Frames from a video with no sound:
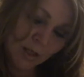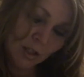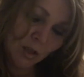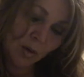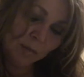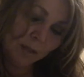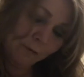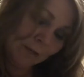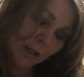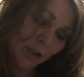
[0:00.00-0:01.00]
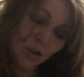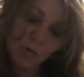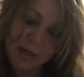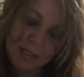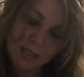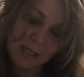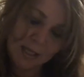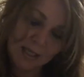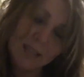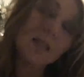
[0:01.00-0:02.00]
So I'm going to finish the rest of
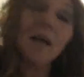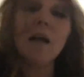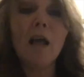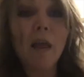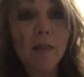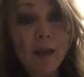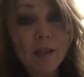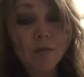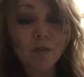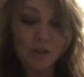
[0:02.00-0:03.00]
this. Thanks for